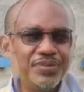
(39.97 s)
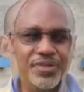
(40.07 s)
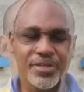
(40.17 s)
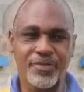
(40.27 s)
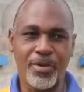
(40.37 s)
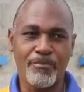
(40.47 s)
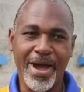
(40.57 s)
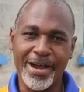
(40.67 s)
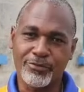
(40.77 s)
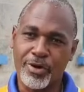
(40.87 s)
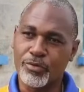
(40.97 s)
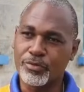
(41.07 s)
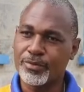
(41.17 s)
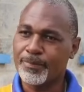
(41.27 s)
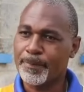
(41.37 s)
Just for our background,
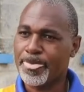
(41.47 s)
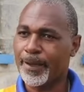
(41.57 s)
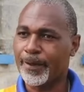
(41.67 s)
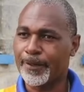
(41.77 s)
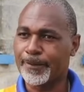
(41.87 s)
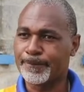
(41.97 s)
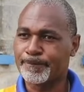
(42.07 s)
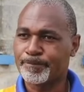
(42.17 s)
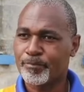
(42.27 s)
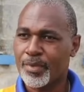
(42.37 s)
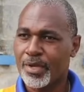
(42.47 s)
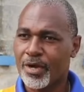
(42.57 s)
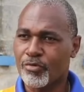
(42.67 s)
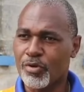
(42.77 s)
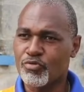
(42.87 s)

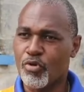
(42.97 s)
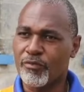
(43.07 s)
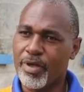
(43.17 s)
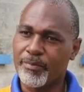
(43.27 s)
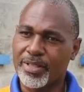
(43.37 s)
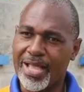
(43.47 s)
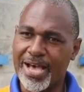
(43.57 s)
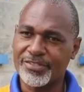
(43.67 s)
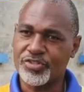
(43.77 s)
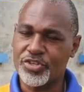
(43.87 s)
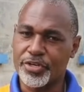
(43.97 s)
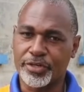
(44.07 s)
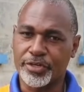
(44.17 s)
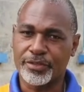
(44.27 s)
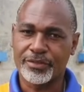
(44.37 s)
around November last
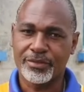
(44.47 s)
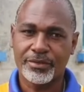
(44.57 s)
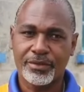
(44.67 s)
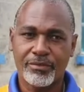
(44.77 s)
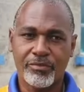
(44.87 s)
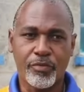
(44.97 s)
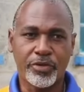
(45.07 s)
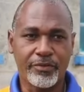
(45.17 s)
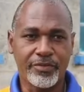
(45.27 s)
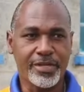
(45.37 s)
year, we would have